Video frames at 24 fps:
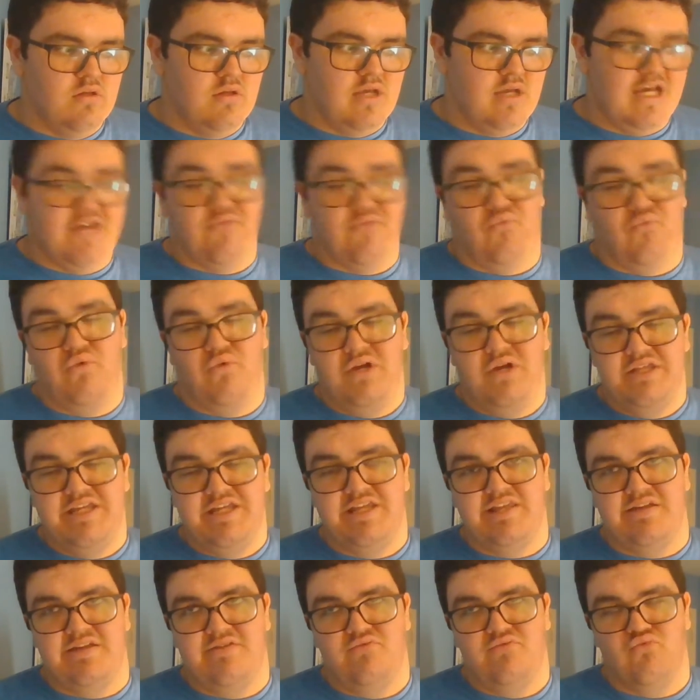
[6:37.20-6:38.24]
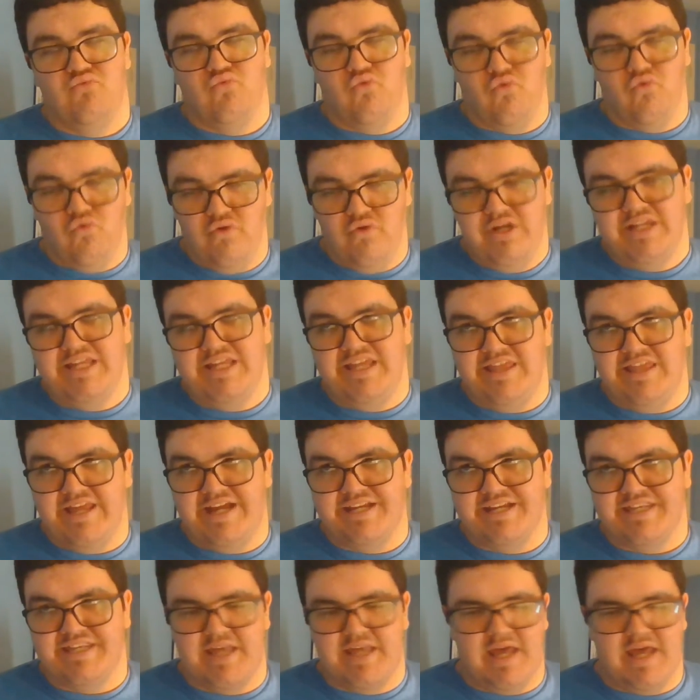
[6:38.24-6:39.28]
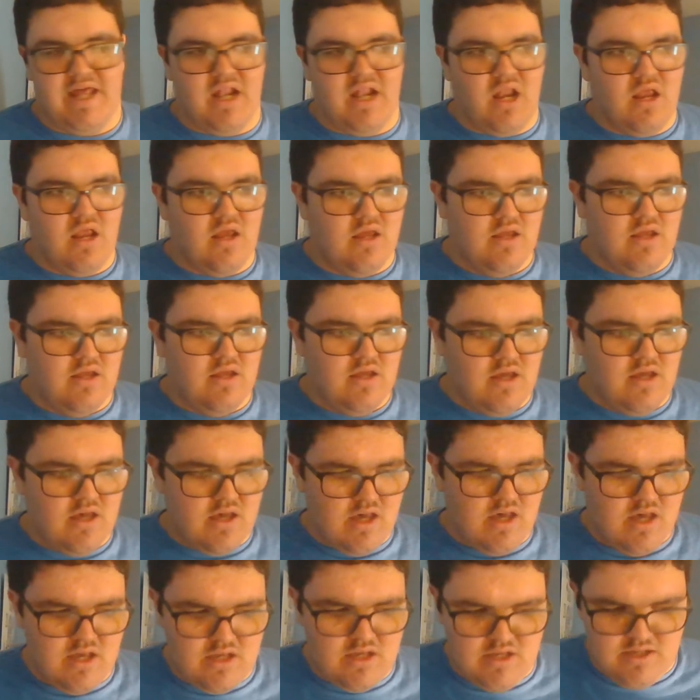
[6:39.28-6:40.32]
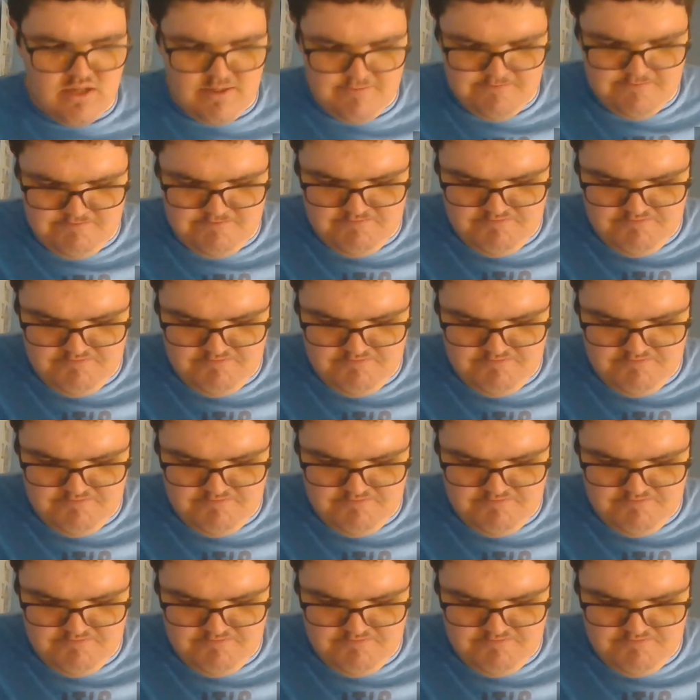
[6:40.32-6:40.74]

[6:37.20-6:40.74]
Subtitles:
I really, really like that.